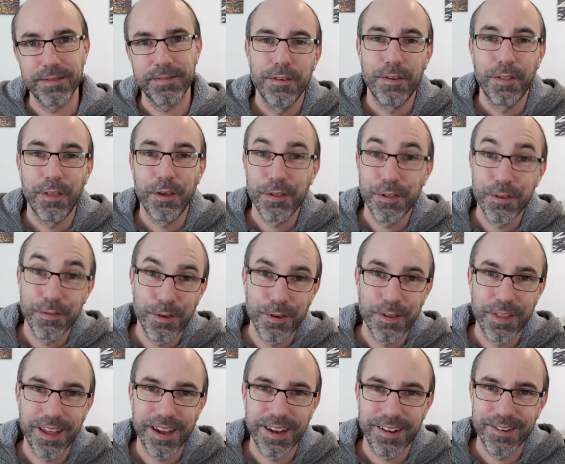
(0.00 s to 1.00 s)
For those of you
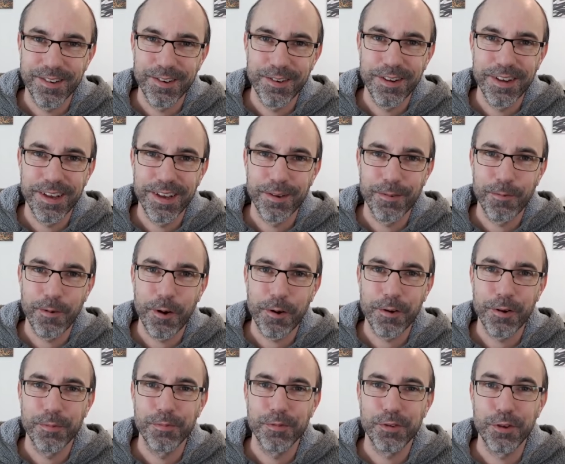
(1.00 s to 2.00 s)
that are new here,
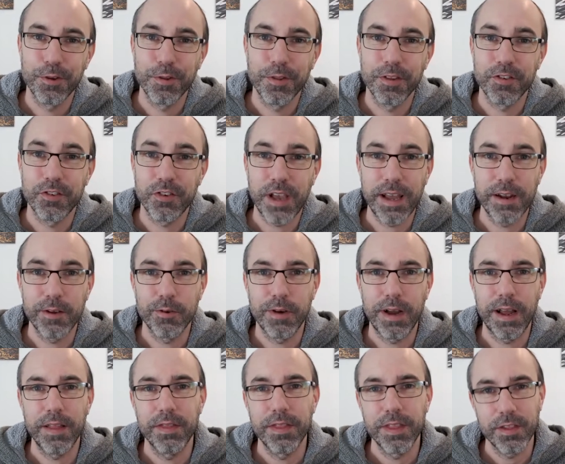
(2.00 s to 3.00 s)
welcome to the channel.
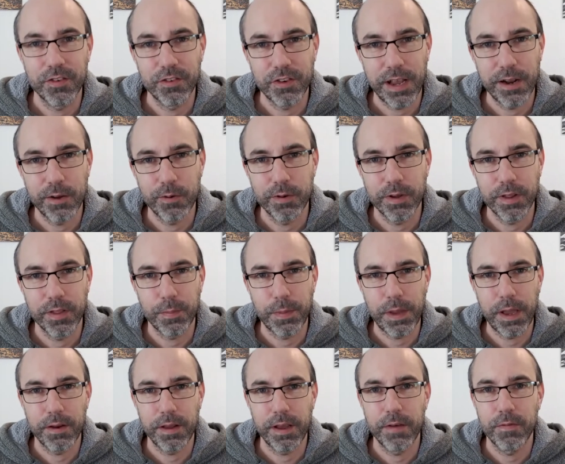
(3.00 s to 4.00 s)
And this channel is
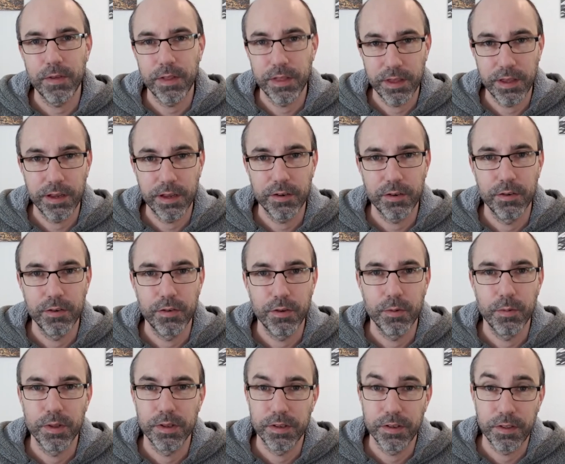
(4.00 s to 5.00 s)
about everything to do
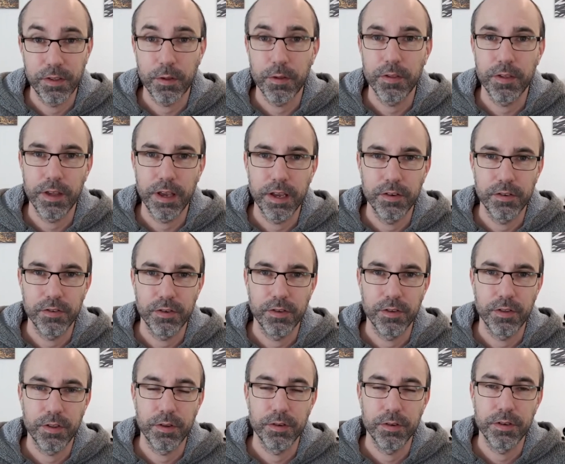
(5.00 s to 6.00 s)
with dissociation,
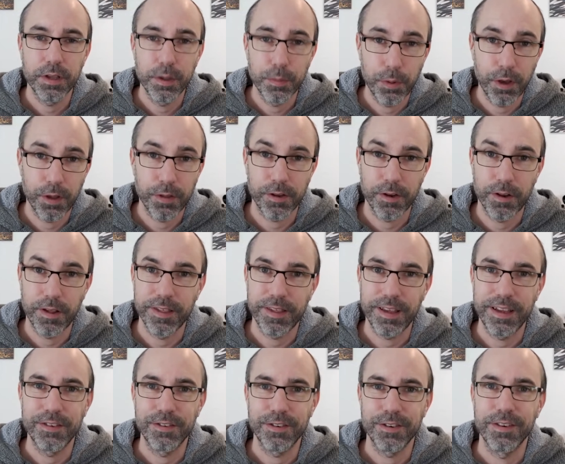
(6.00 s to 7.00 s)
so
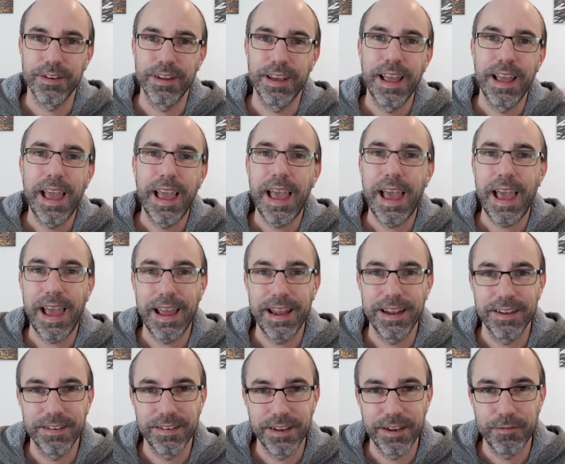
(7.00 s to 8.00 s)
depersonalization
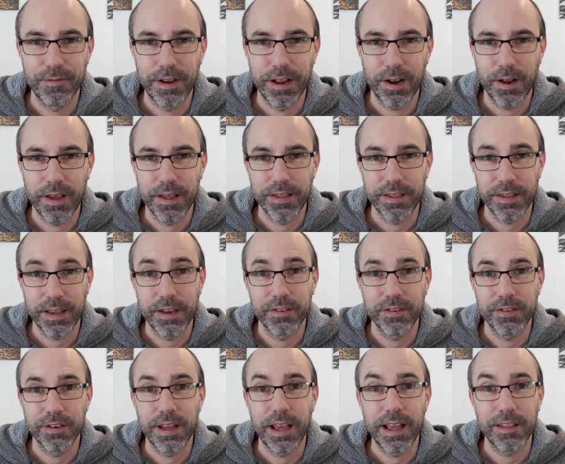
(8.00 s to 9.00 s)
and
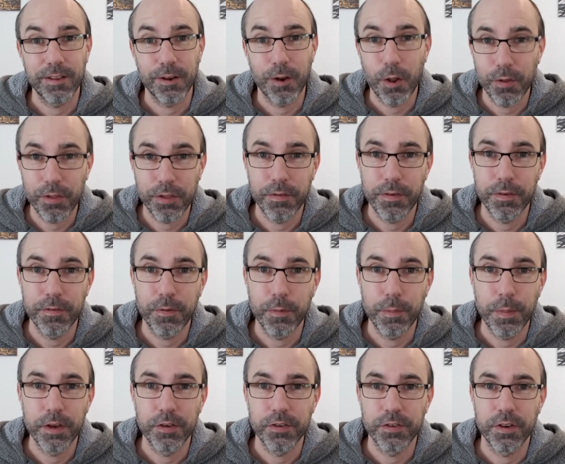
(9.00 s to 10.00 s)
derealization. It has lots of
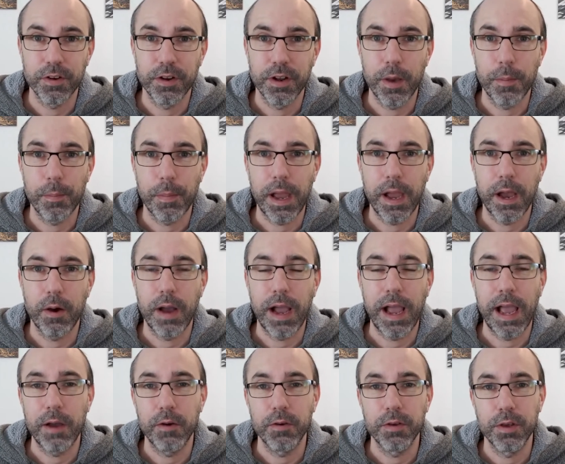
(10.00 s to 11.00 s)
information about
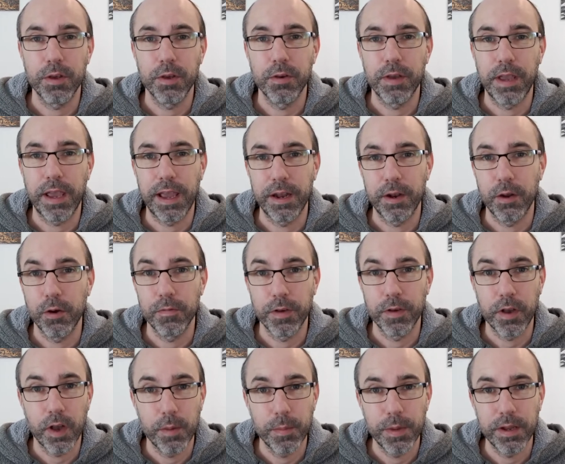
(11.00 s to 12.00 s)
how you can
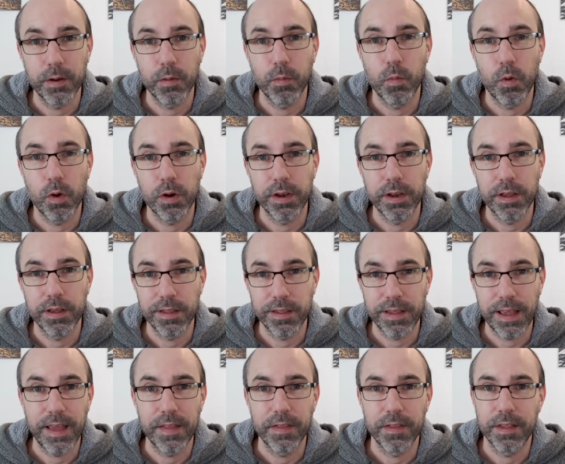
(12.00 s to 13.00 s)
overcome it, what it is,
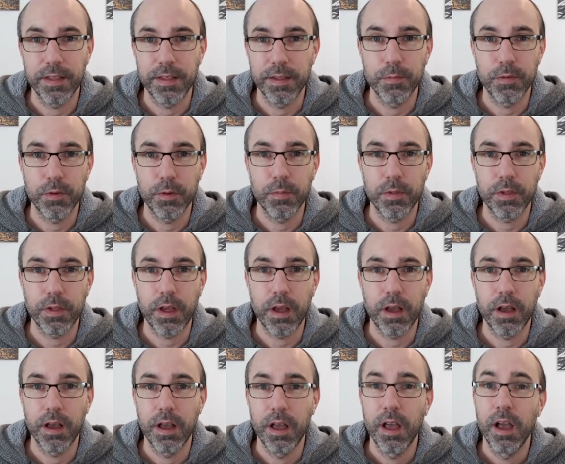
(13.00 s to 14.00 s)
and the symptoms
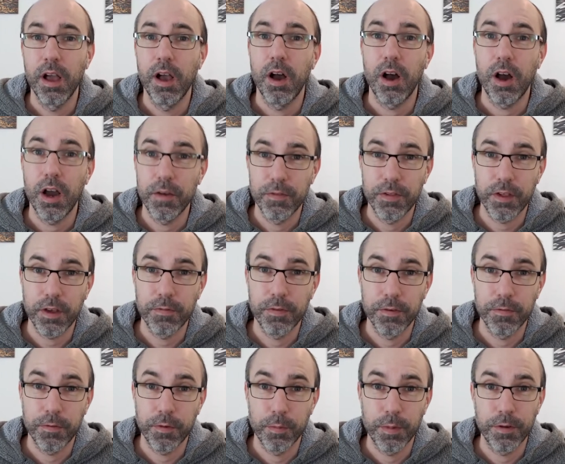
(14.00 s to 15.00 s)
are. I've suffered
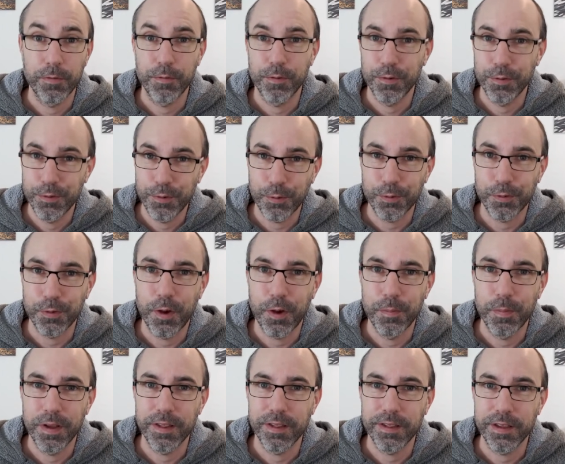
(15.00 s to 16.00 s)
from it for a short time
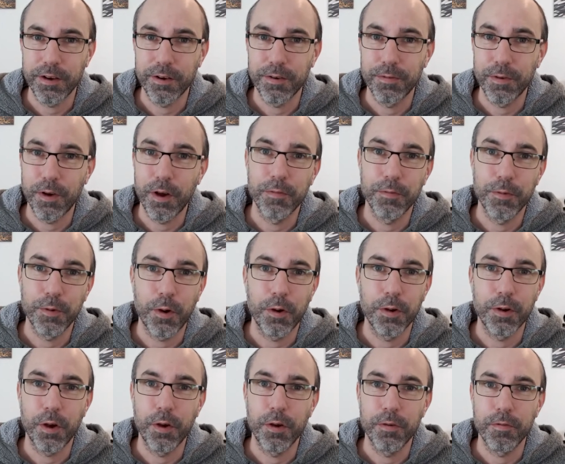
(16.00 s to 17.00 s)
myself. I've gotten
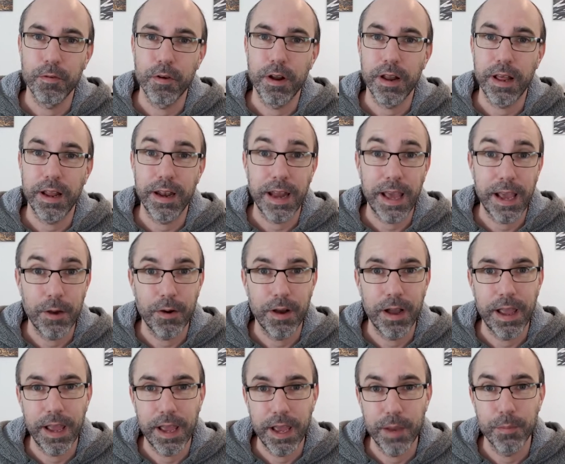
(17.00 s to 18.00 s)
over it, and now
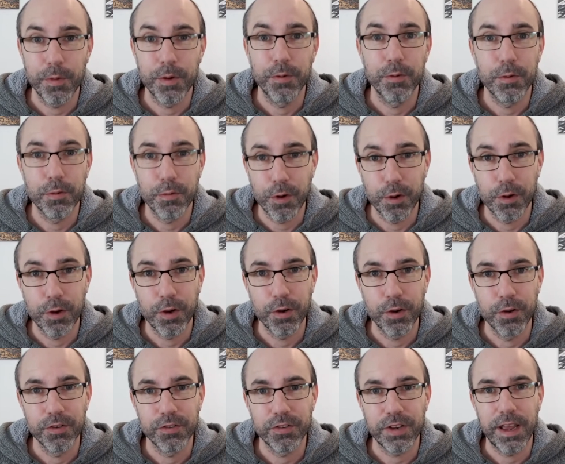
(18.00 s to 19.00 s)
I am a neuro
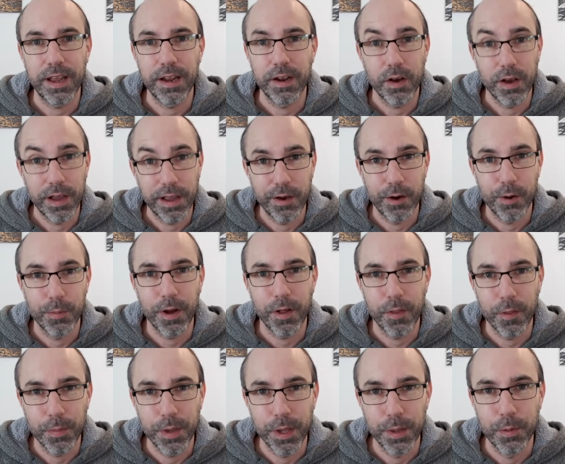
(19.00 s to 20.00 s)
coach and I help other
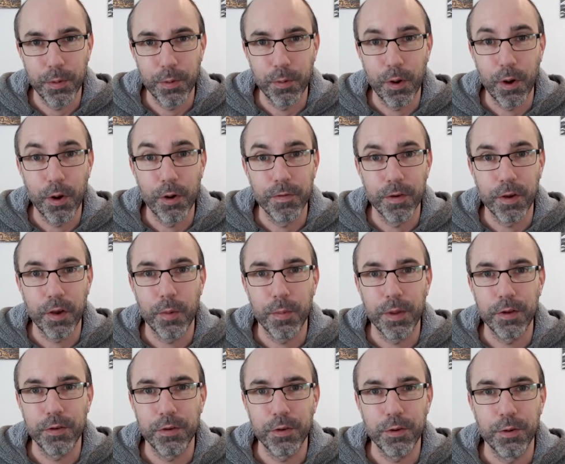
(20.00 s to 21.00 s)
people overcome
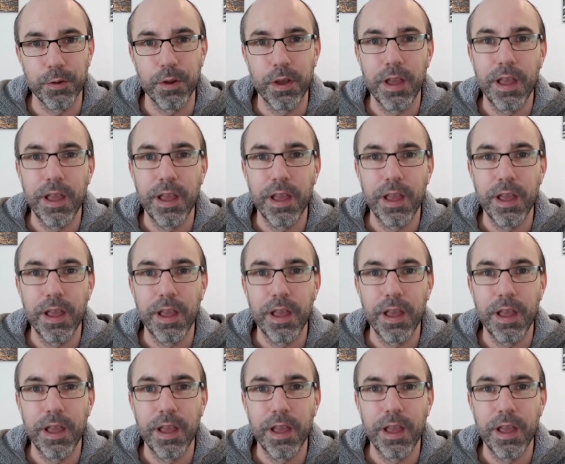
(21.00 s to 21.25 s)
it too.